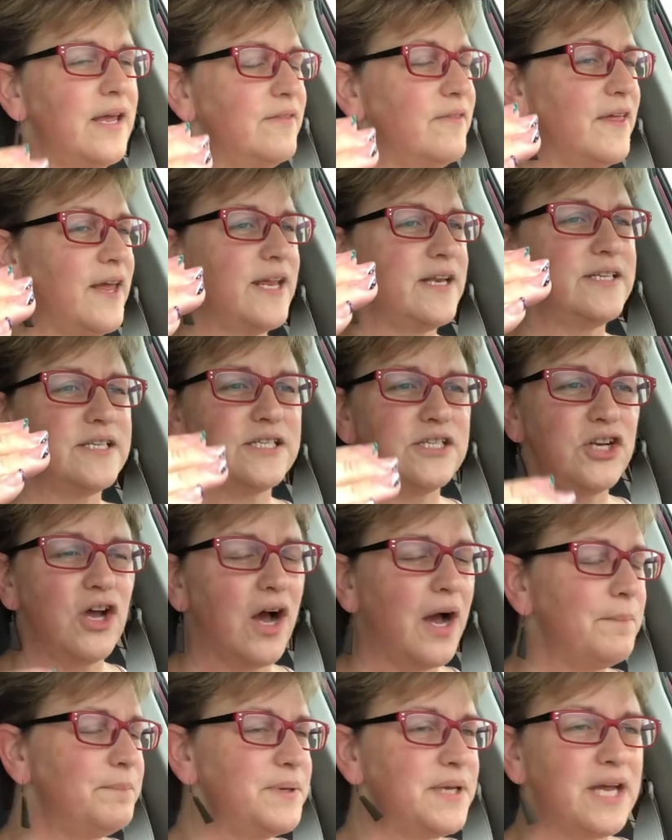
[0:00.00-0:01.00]
They did
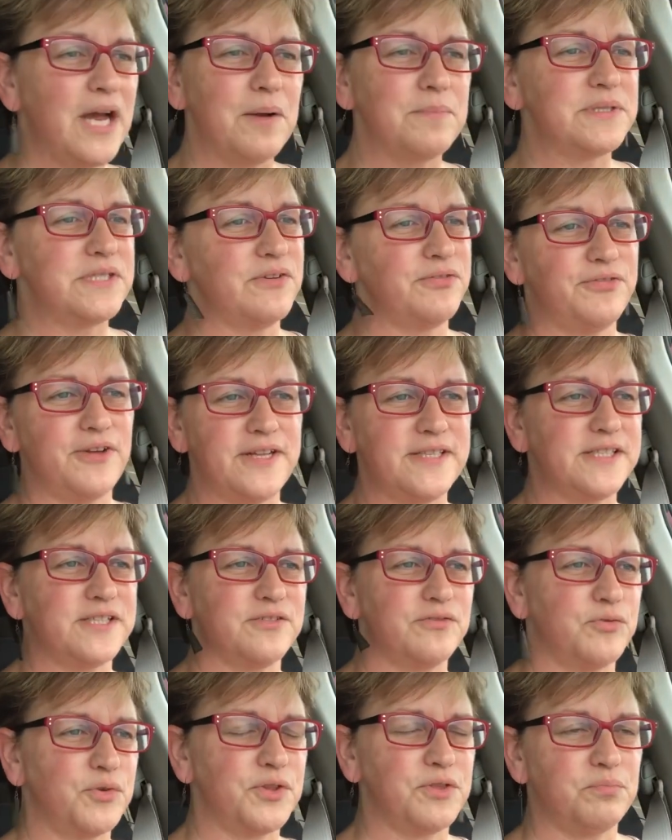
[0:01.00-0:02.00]
not become
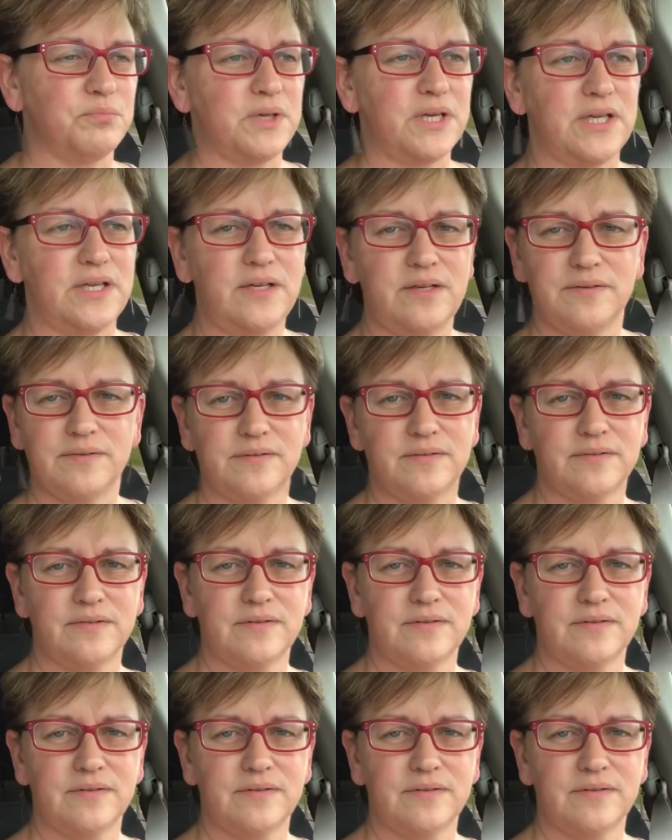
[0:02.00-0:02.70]
defensive with me.